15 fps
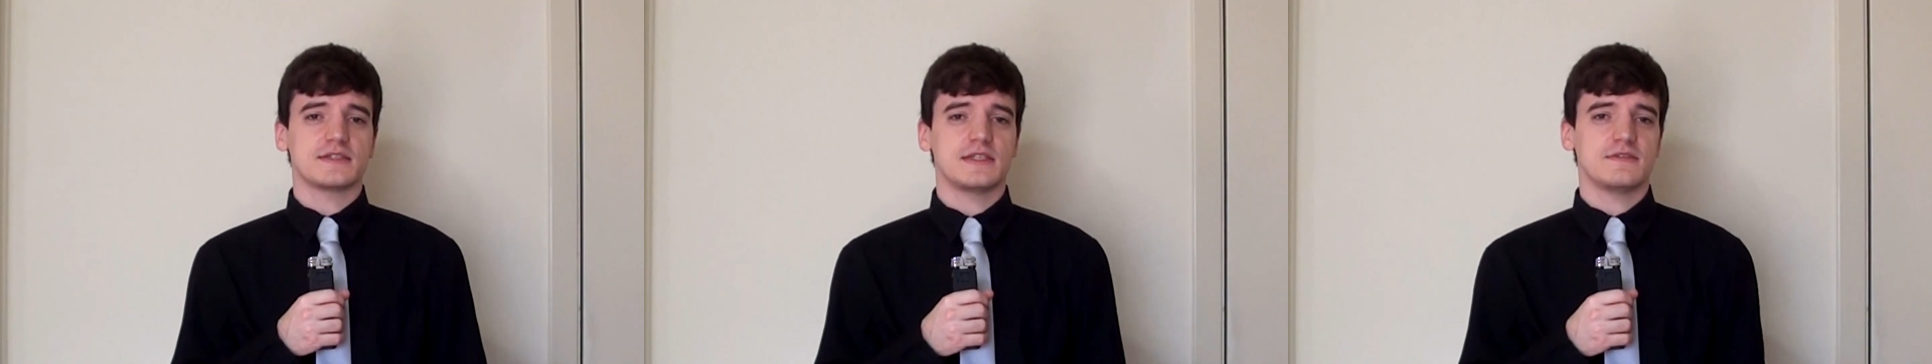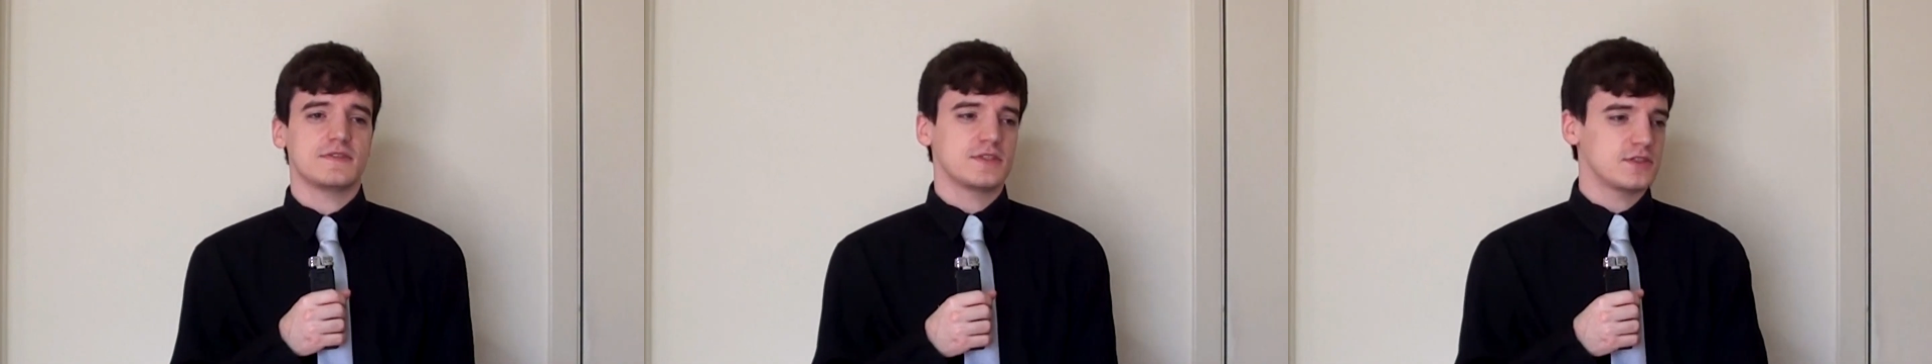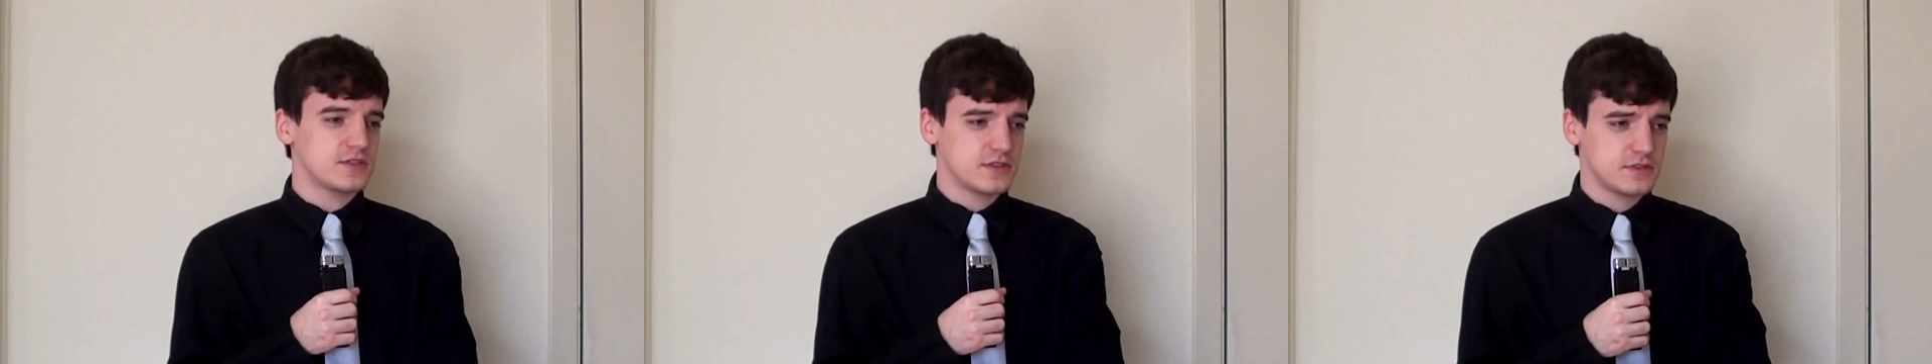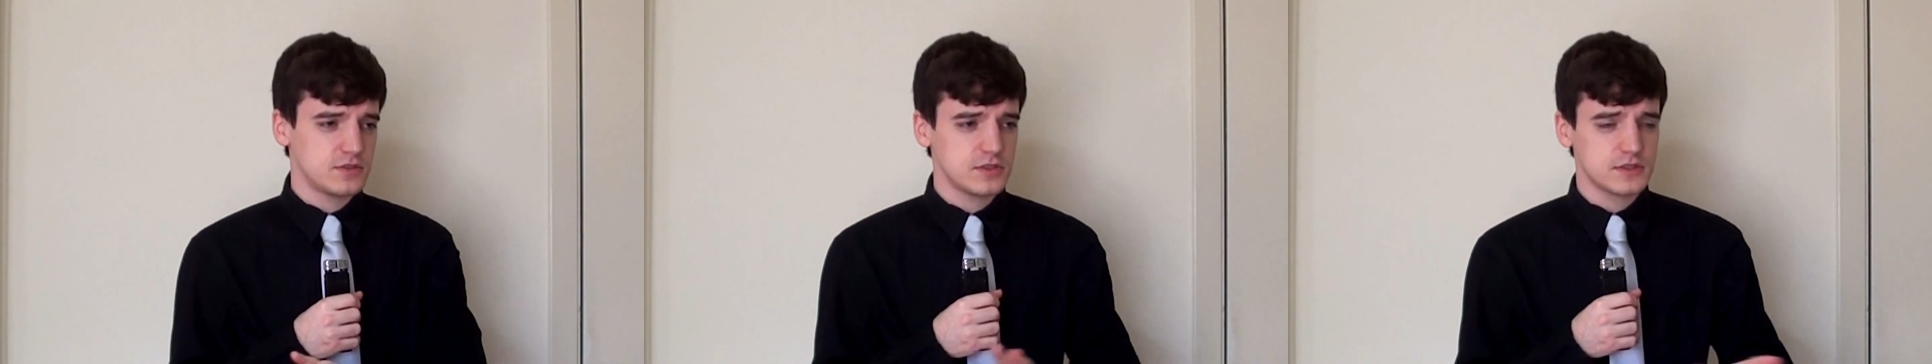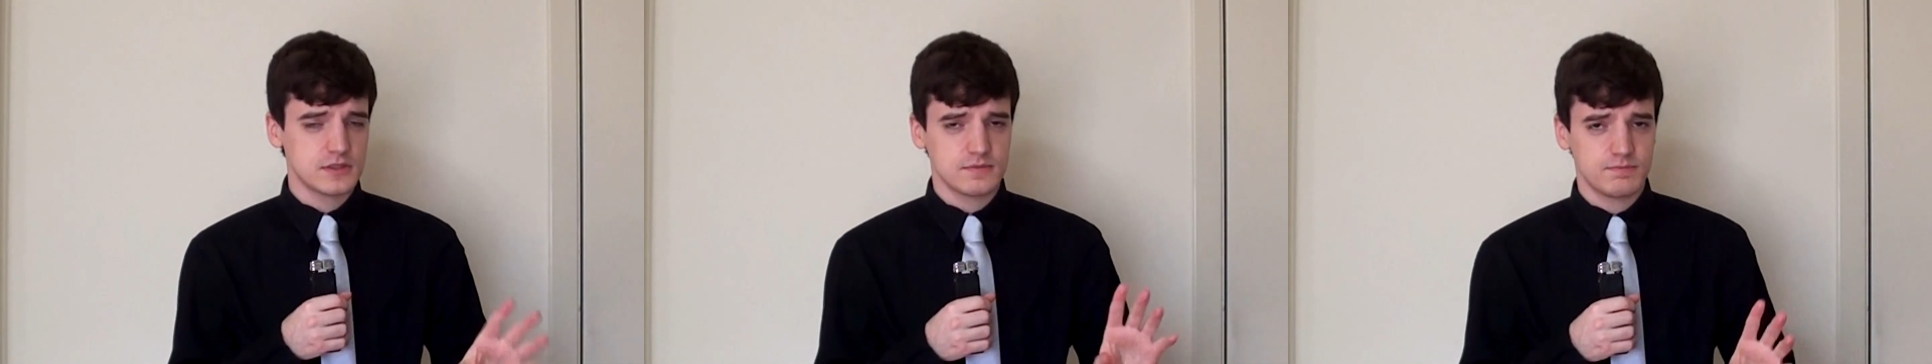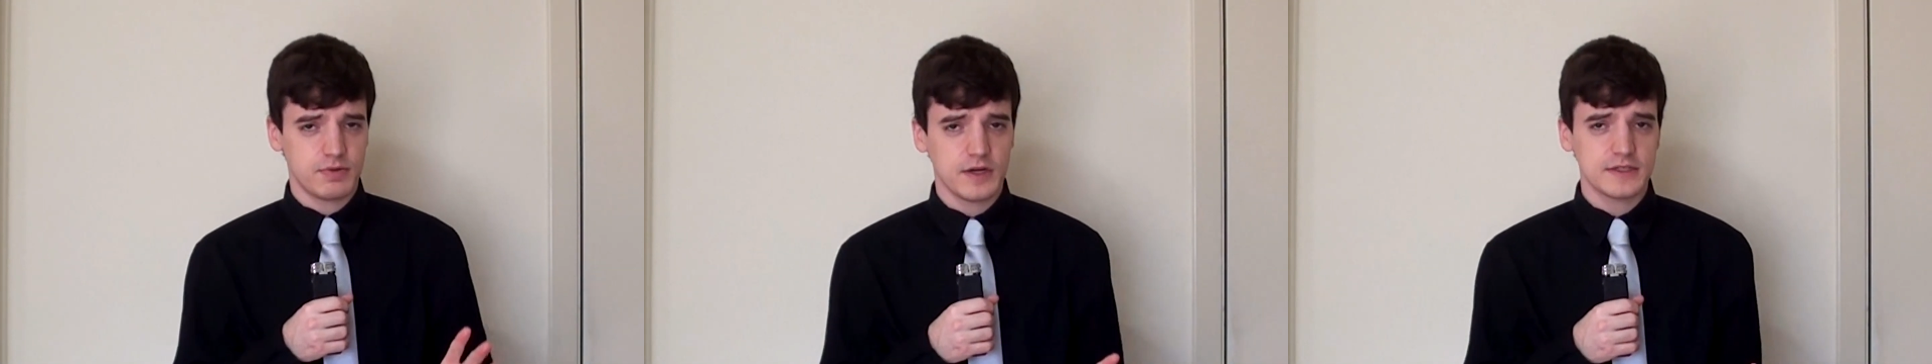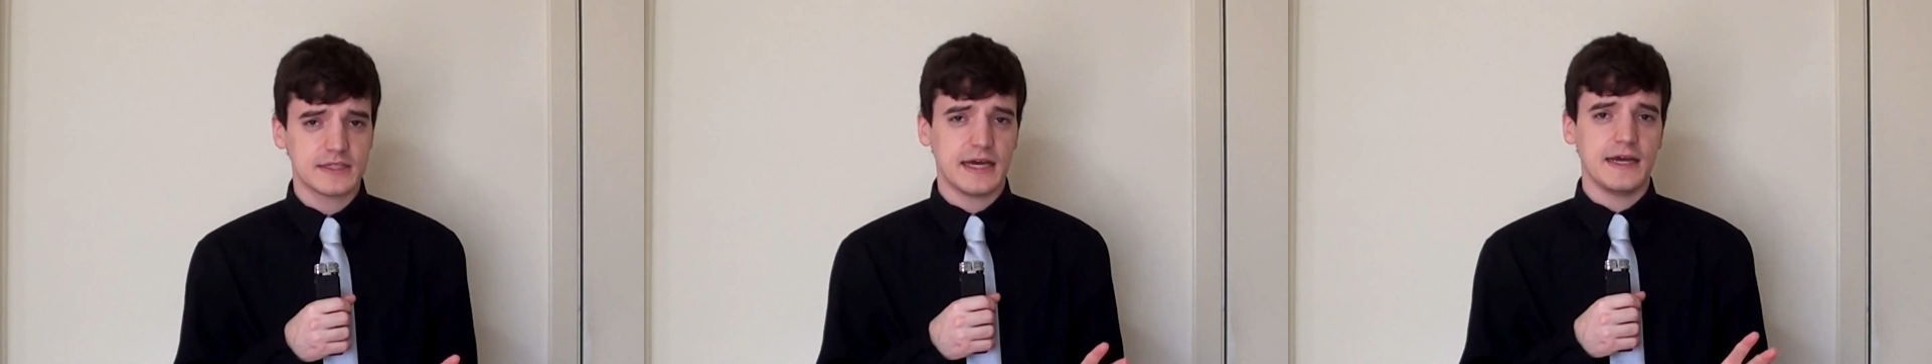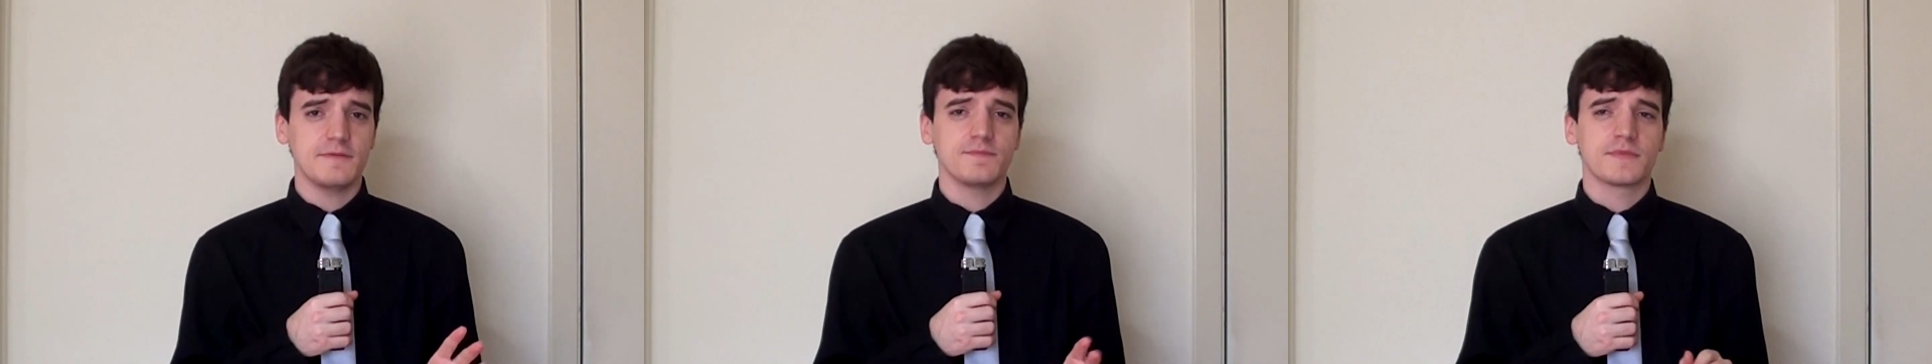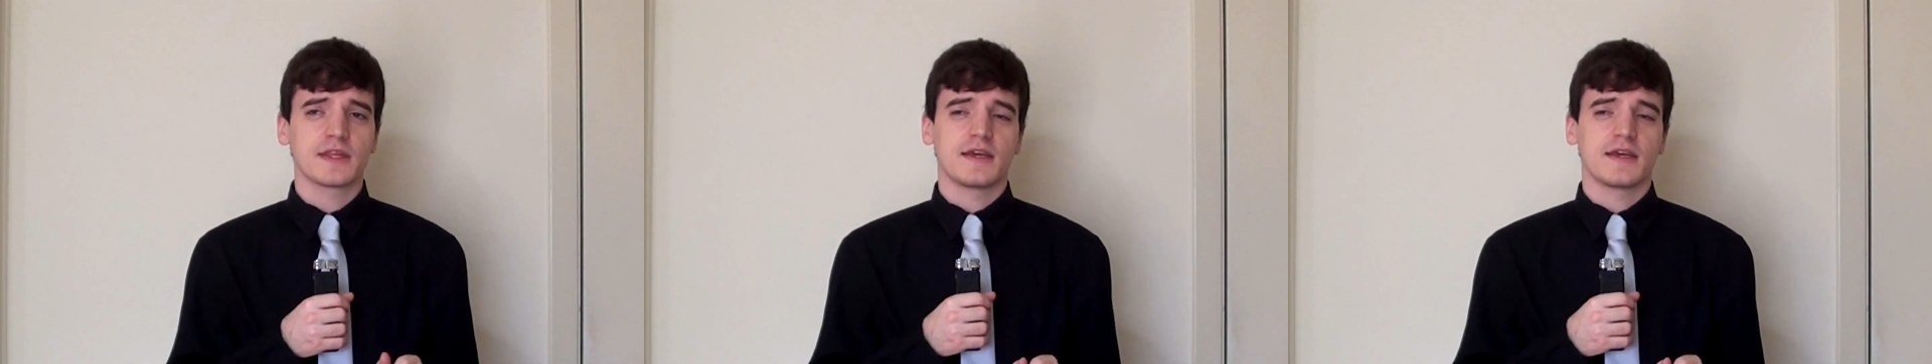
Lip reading: even just part-time,